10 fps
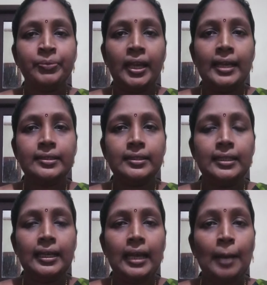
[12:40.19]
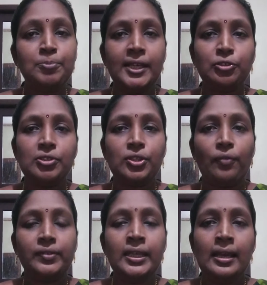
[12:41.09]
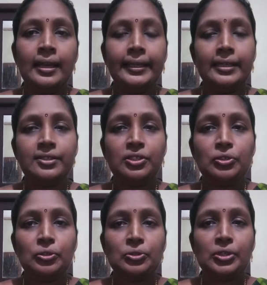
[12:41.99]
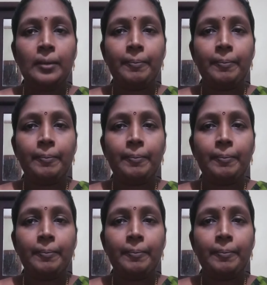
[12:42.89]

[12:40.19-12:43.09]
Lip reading: and the objectives of the institutional